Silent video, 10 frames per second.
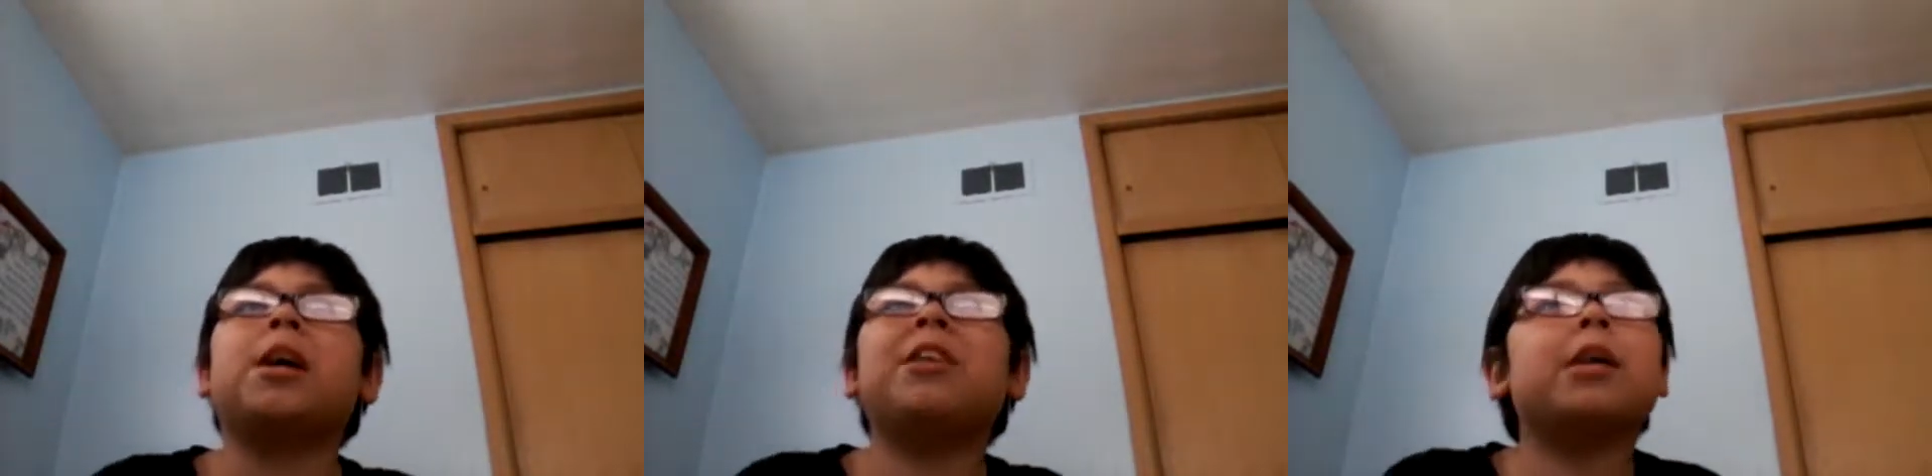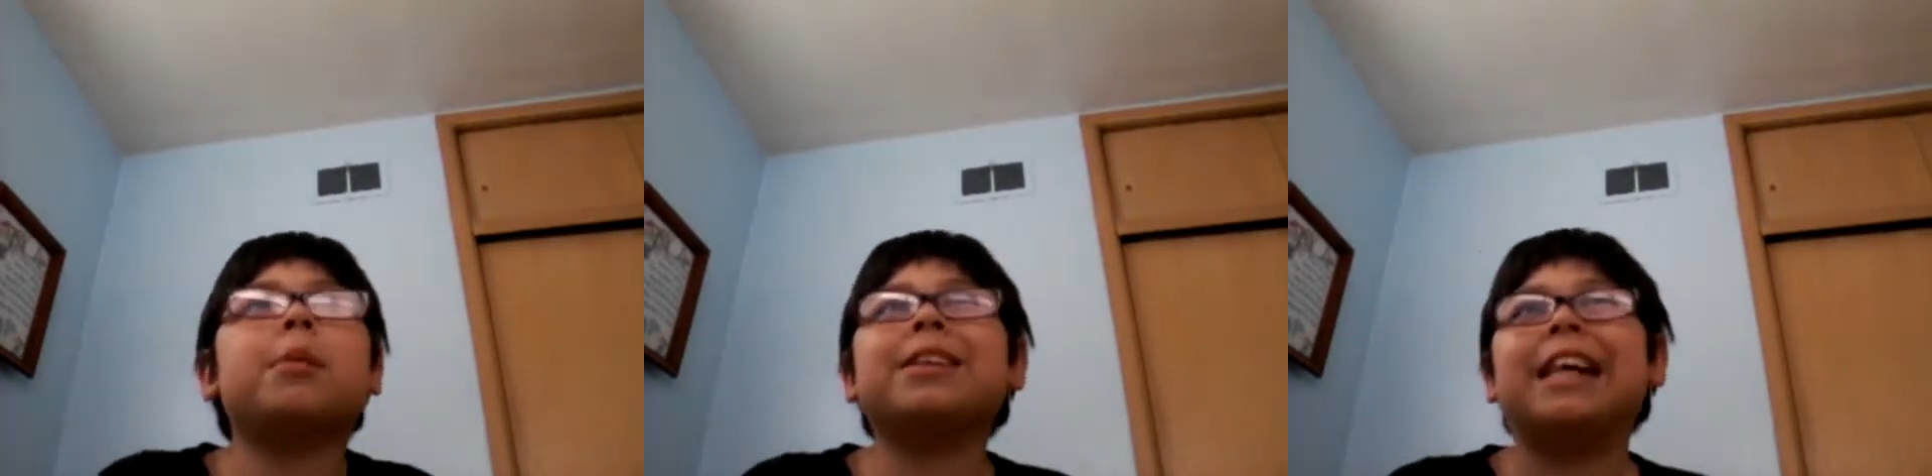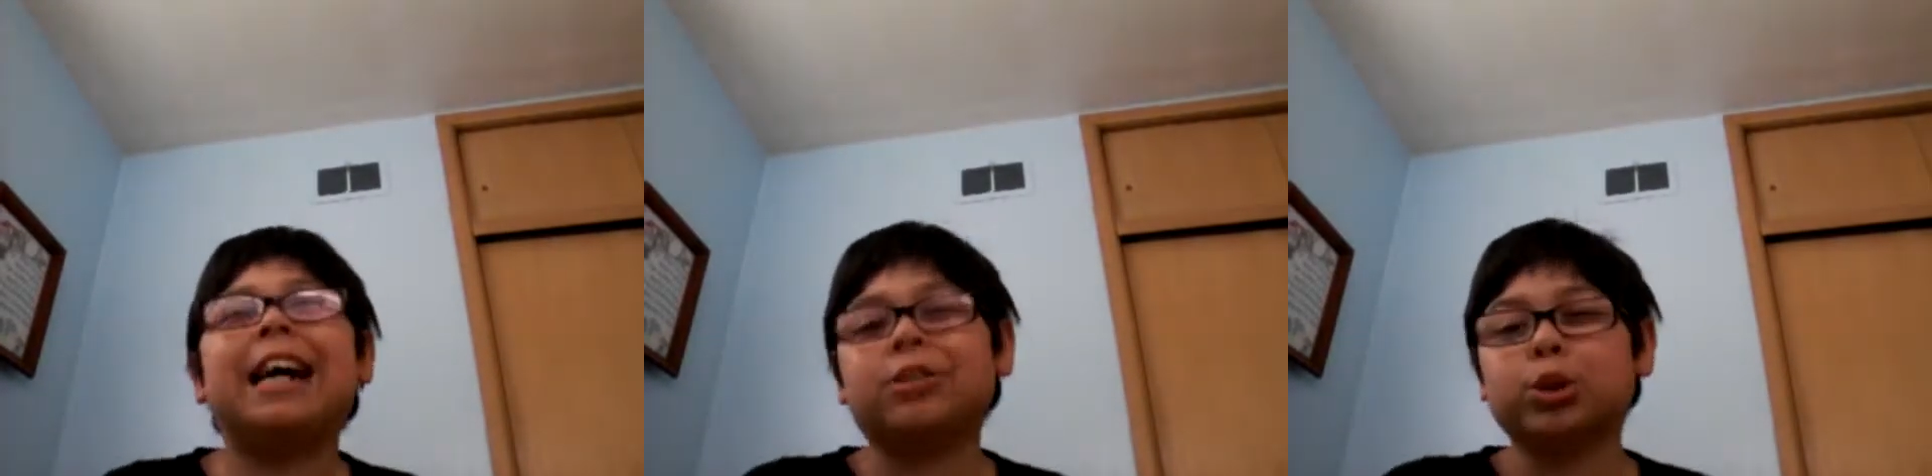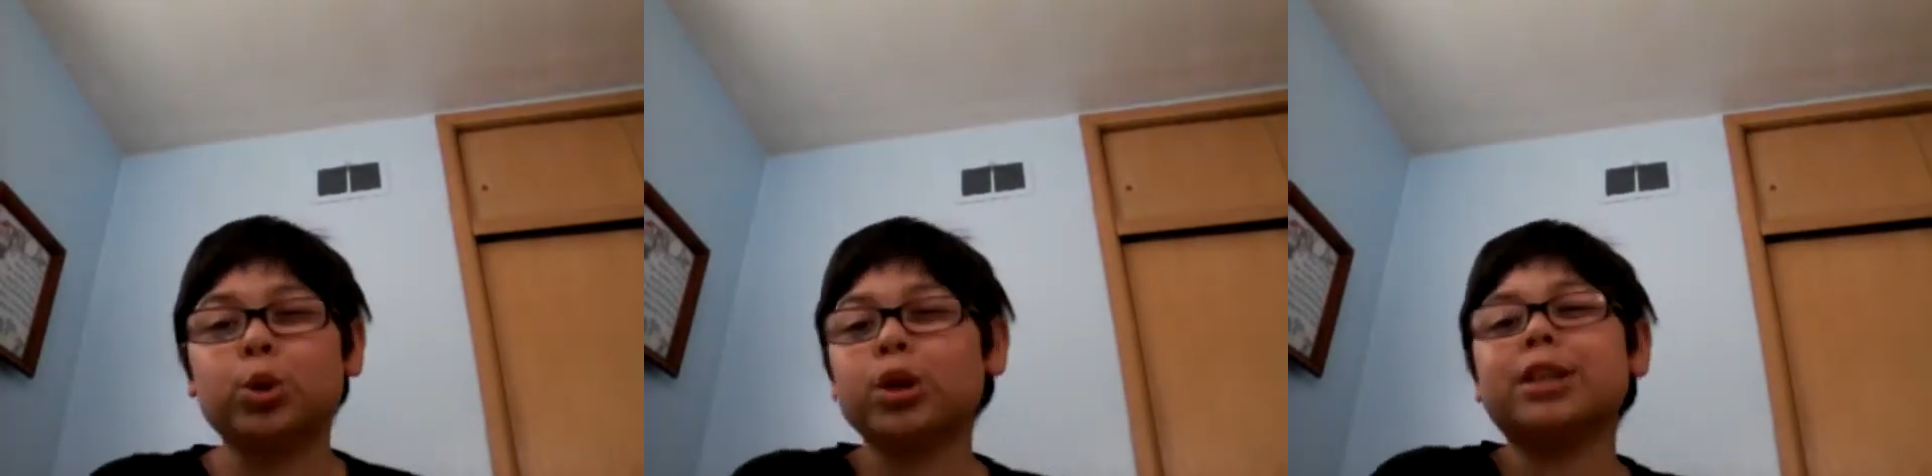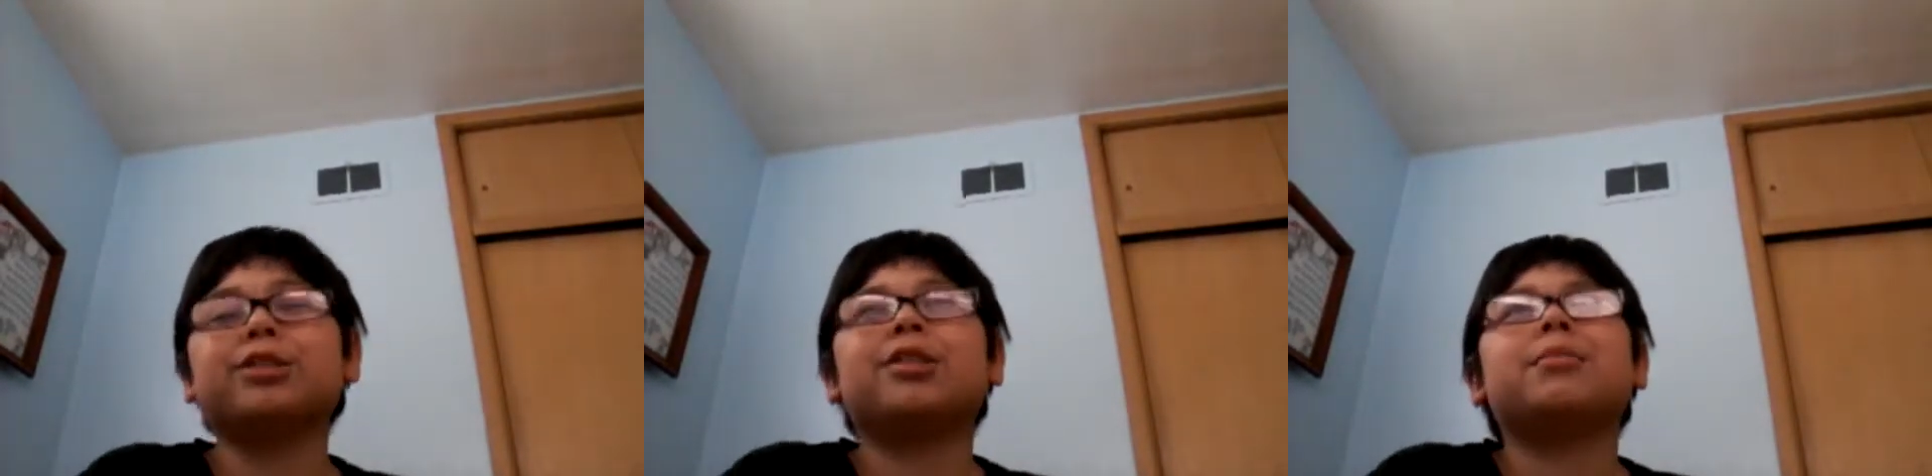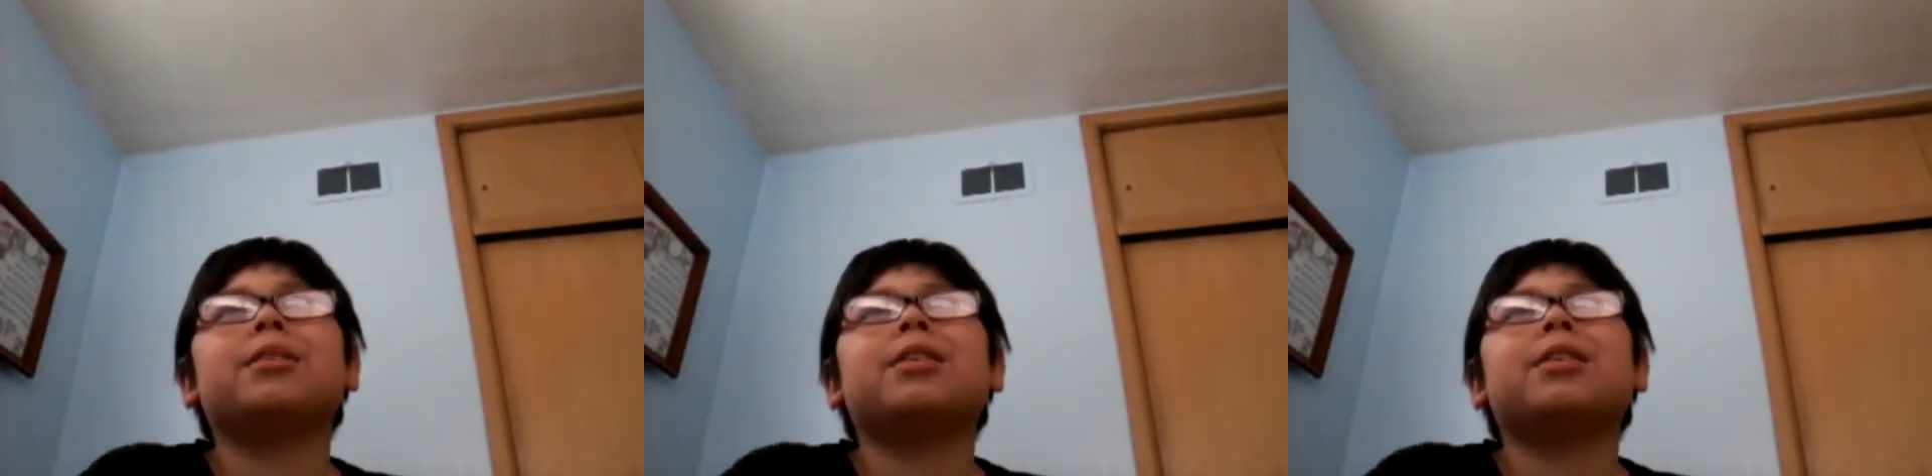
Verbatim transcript: I don't like McDonald's or ice cream.